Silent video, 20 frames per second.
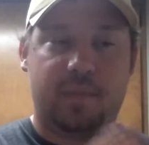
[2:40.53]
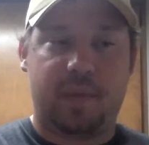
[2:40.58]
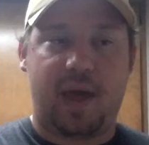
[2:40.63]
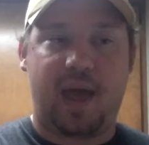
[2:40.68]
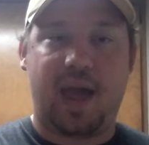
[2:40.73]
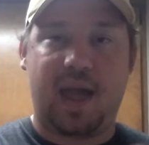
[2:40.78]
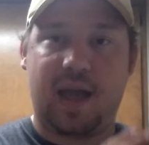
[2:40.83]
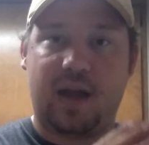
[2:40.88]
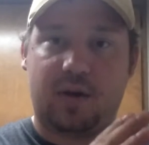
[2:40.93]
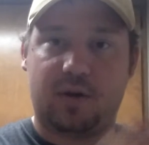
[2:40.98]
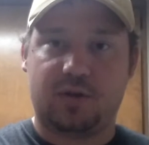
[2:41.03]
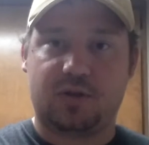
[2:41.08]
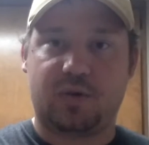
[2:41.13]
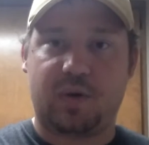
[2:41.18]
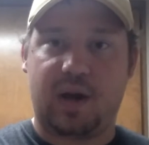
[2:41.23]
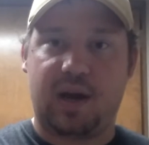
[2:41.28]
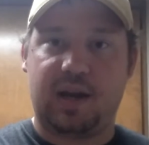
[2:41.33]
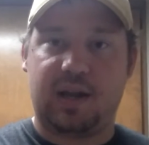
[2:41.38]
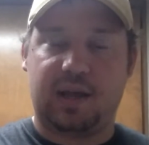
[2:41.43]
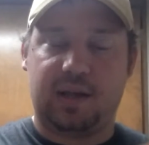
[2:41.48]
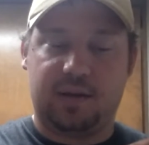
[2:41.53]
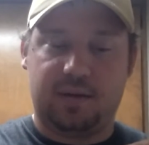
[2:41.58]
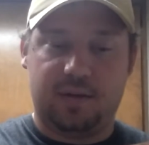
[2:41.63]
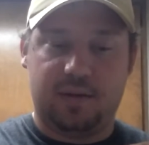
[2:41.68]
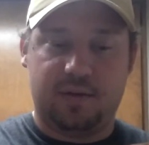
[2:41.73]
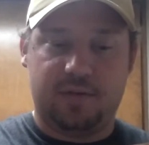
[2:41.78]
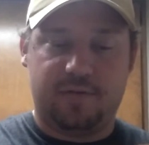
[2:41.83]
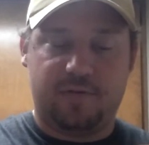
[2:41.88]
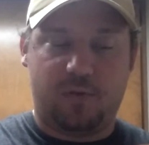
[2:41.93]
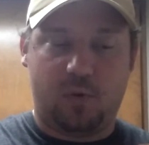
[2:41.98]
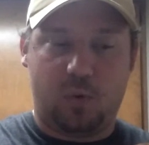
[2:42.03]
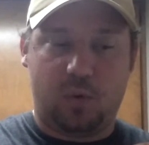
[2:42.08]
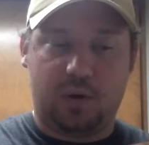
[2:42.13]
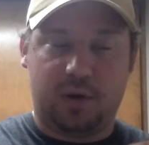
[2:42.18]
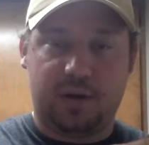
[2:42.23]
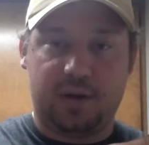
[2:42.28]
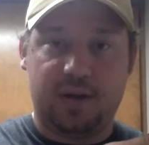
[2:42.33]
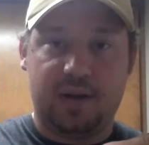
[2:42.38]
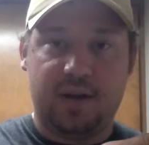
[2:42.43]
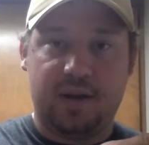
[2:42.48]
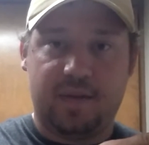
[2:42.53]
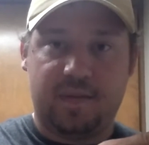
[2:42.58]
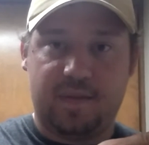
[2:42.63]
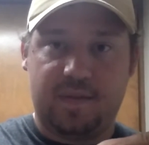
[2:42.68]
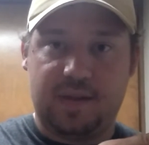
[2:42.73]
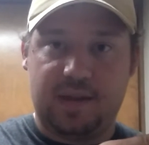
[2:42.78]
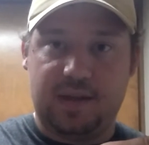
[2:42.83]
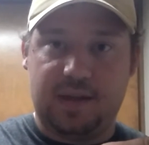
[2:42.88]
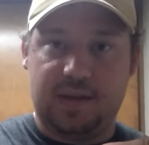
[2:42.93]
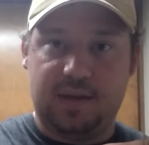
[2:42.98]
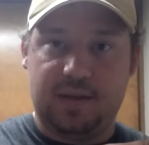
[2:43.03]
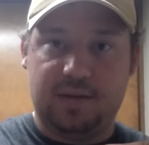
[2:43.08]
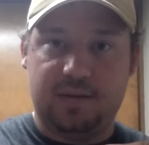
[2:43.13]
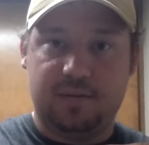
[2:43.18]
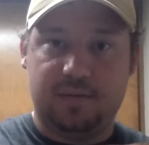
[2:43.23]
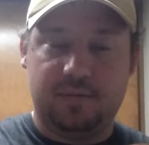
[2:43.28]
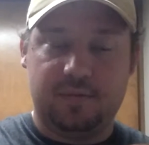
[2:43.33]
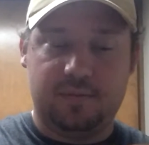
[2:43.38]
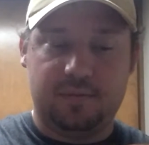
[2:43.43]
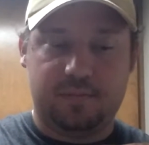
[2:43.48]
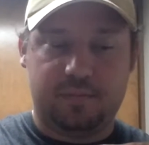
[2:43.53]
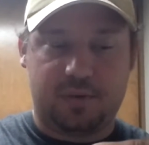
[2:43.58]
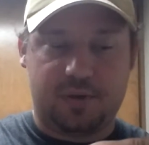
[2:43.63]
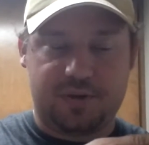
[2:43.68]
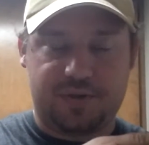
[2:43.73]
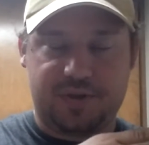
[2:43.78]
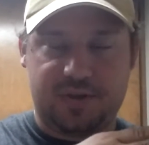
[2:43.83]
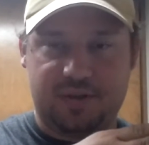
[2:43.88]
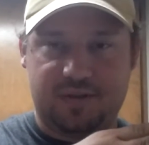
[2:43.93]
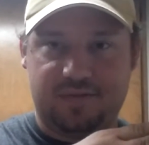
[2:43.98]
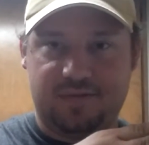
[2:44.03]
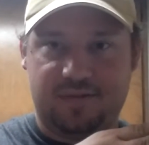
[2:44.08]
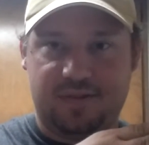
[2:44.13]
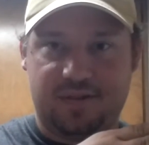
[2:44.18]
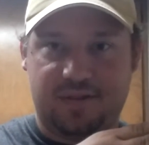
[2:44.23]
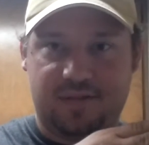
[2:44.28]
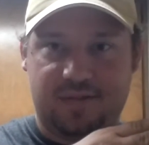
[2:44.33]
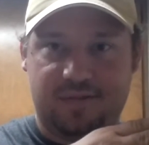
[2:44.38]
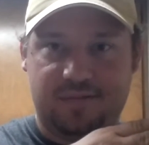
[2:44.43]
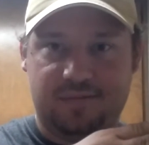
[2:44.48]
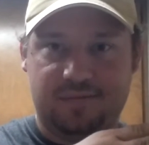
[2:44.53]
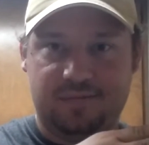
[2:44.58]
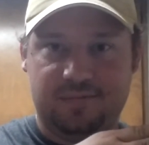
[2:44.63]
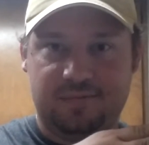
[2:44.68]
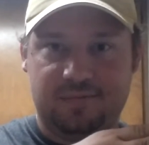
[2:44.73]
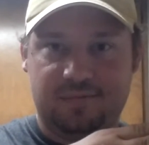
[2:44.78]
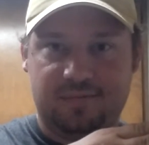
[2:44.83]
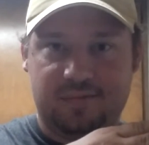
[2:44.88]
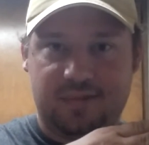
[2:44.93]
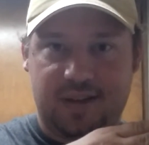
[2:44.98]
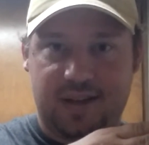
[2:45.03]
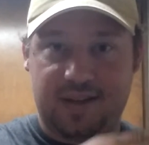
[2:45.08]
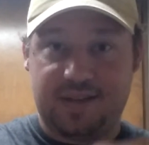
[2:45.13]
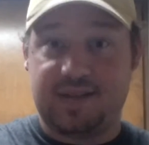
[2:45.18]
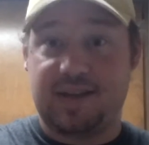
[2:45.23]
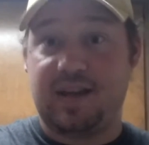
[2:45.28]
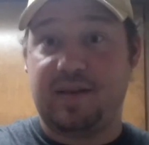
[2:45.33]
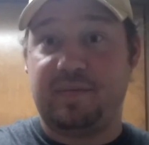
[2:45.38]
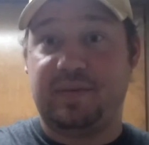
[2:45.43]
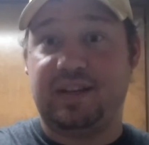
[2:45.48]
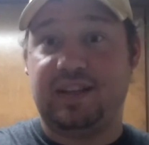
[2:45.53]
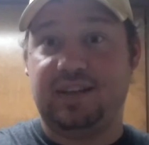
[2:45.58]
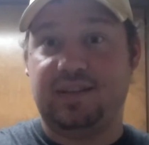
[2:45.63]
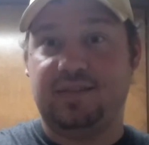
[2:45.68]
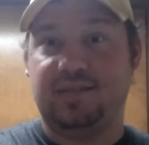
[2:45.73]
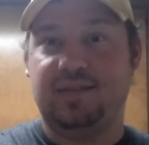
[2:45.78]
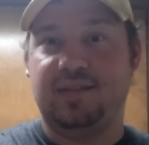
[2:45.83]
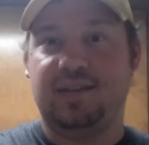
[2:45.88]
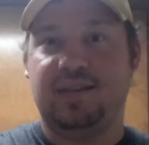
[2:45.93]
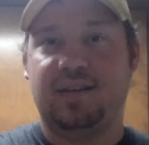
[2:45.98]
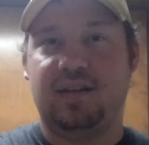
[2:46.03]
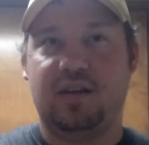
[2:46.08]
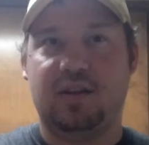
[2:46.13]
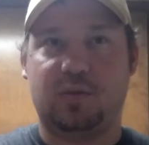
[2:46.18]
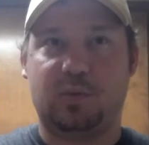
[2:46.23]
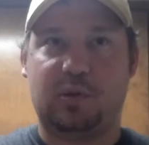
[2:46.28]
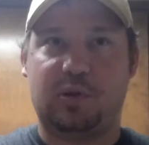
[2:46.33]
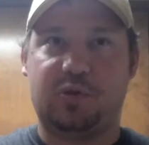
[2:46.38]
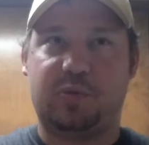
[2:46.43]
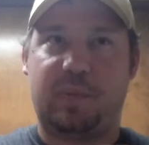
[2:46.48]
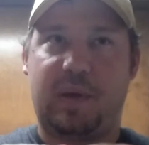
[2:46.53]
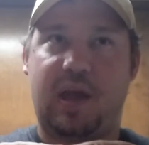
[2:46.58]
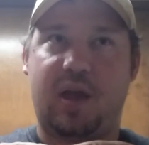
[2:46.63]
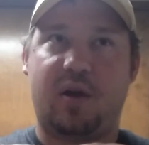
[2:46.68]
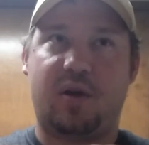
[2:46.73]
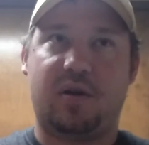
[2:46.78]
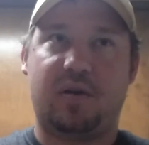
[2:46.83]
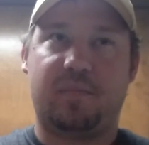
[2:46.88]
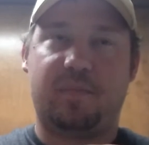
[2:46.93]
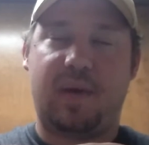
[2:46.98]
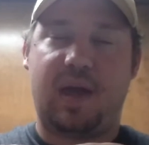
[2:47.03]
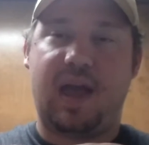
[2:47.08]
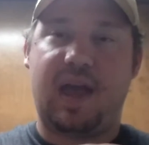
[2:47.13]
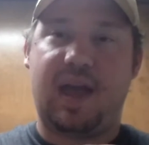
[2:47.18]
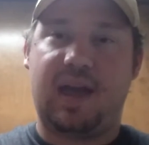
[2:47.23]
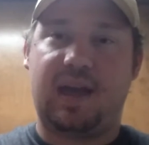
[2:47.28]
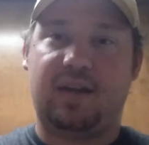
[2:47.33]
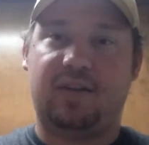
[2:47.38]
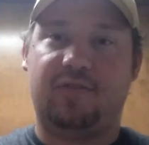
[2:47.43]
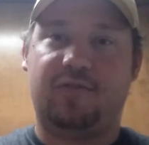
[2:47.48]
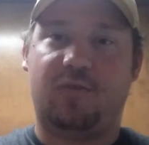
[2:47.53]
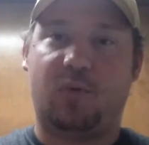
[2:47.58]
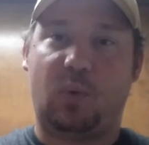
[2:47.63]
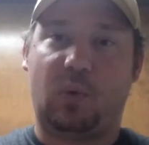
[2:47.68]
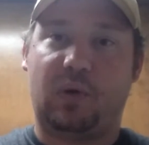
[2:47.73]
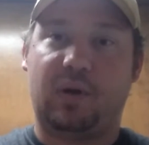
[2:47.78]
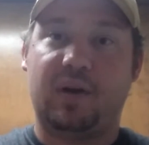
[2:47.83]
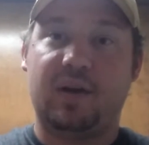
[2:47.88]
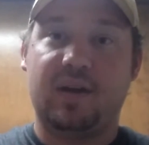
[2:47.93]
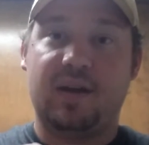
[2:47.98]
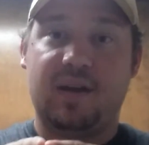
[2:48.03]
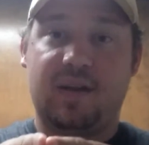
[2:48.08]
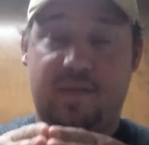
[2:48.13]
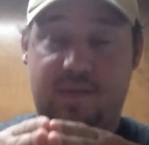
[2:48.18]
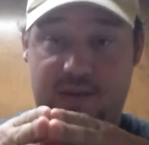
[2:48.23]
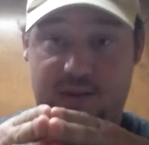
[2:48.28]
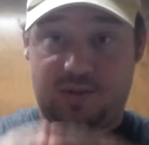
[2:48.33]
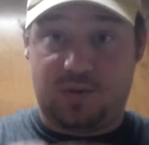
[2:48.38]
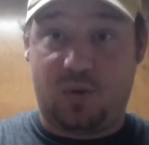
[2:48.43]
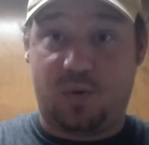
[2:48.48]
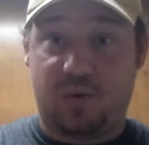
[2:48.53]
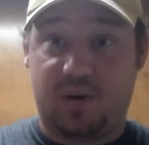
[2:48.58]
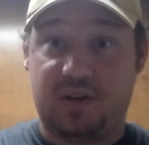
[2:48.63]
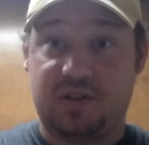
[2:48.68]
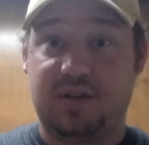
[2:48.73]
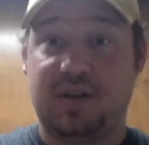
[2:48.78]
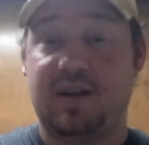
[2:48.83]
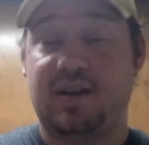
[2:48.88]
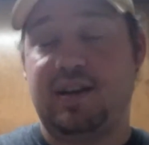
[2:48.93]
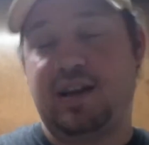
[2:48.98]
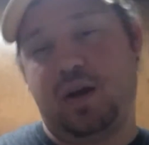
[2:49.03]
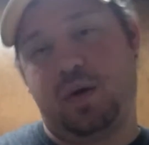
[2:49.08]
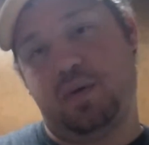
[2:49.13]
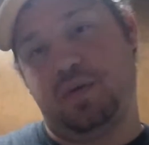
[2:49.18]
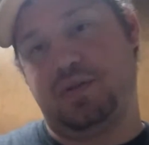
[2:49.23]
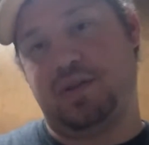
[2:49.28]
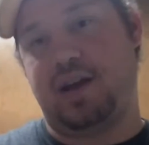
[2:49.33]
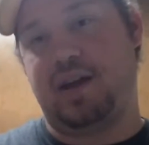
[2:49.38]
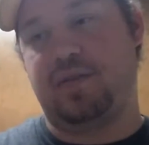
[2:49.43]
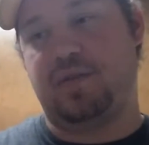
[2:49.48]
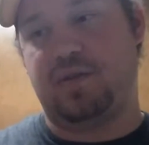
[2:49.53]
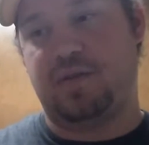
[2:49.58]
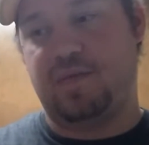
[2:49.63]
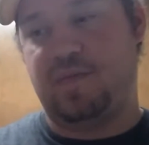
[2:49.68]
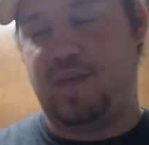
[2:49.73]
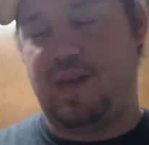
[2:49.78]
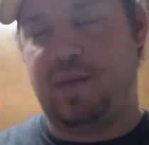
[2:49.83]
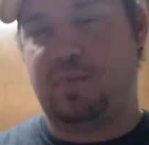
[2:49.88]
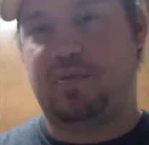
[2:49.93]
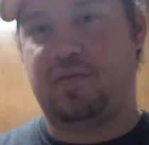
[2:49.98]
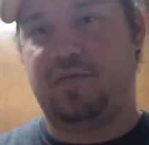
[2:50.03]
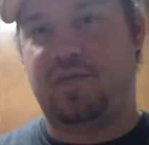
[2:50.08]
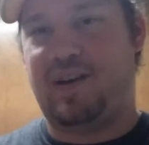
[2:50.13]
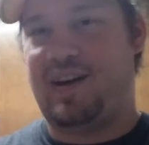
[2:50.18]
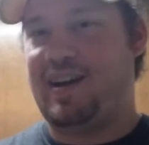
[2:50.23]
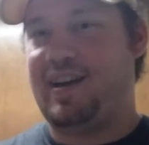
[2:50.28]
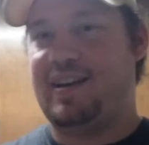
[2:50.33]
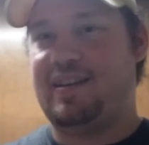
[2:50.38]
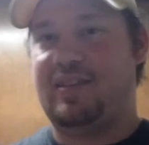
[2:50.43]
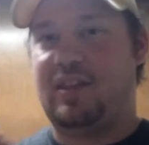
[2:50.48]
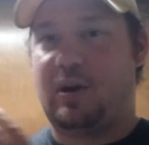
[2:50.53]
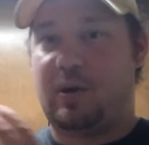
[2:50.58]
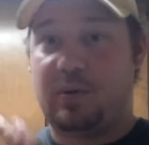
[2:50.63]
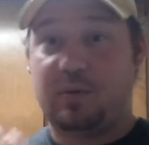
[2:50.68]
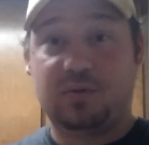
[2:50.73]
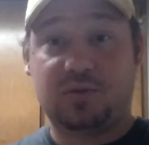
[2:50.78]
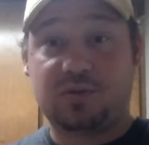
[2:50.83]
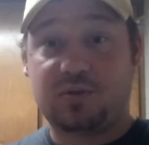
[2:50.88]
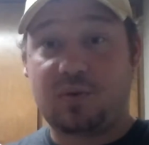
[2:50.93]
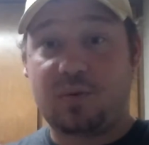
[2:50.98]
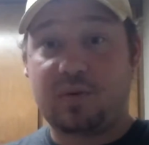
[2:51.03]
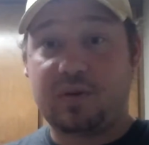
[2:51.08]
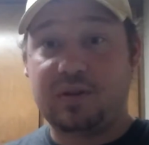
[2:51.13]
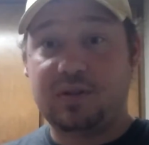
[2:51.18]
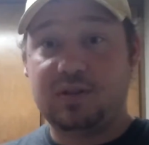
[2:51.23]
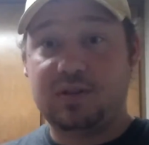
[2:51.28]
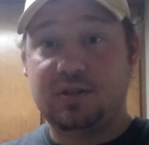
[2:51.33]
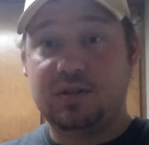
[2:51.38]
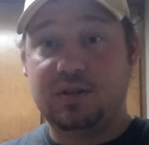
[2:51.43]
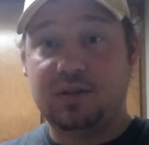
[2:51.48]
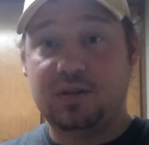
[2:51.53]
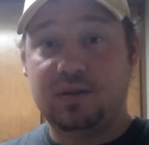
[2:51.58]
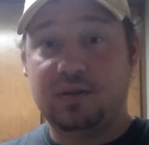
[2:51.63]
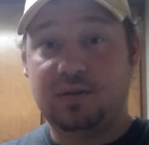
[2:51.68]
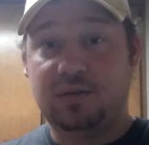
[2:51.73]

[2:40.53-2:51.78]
paying or training for the person examining, as well as paying for the storage. Now, it was either they provide their own storage